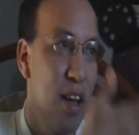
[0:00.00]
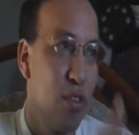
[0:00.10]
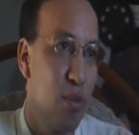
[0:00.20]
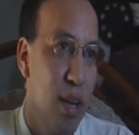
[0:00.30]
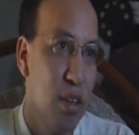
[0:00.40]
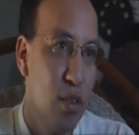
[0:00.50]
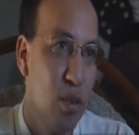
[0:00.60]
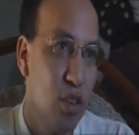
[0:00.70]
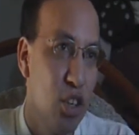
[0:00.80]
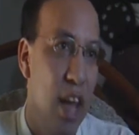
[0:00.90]
try to
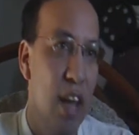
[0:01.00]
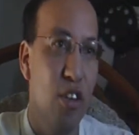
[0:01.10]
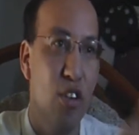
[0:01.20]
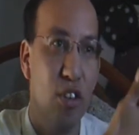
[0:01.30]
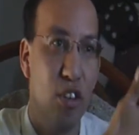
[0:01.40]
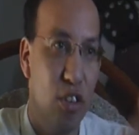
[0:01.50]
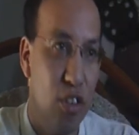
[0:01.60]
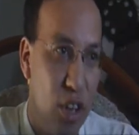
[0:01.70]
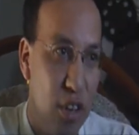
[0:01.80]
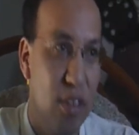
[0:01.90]
change
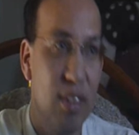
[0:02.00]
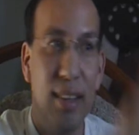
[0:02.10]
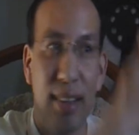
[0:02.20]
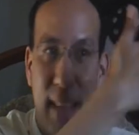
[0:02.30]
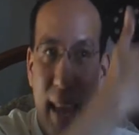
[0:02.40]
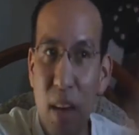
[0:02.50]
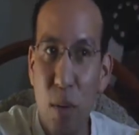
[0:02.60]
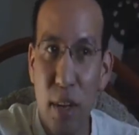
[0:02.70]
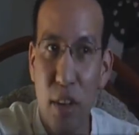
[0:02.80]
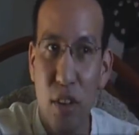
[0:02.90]
just the language.